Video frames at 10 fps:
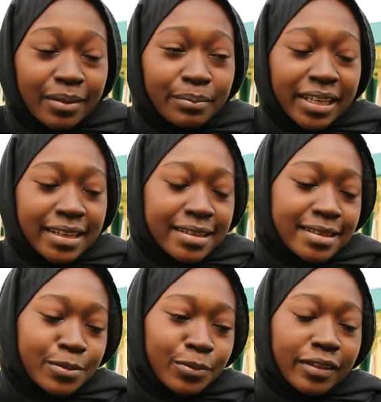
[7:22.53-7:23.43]

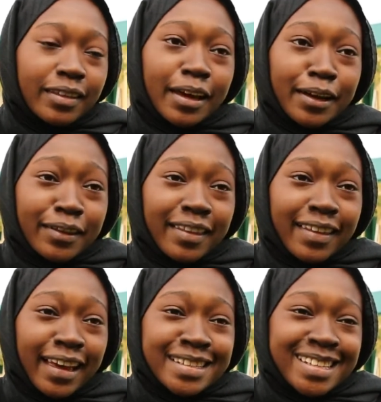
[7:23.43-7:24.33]
Because one thing, another
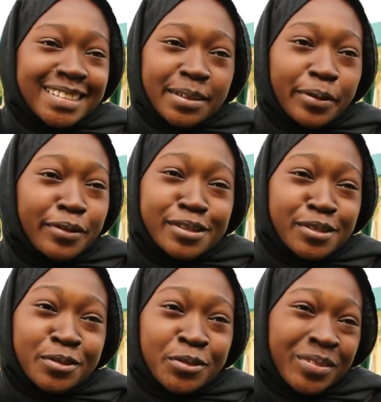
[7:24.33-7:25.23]
thing is that their parents
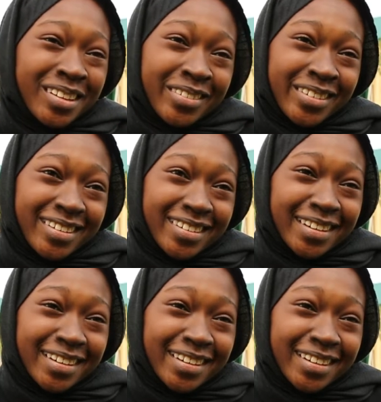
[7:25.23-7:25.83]
didn't know where they were.